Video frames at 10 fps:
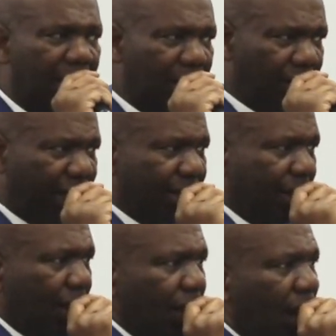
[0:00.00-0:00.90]
invested
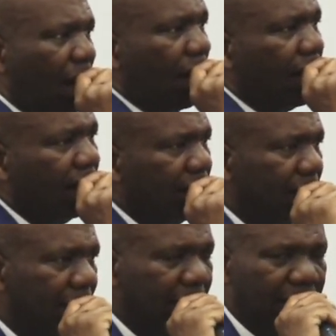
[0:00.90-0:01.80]
in God
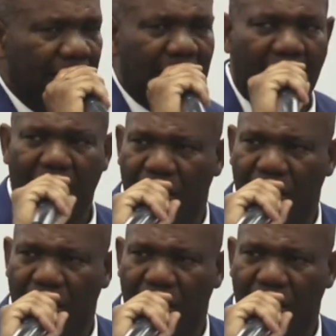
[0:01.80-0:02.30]
and his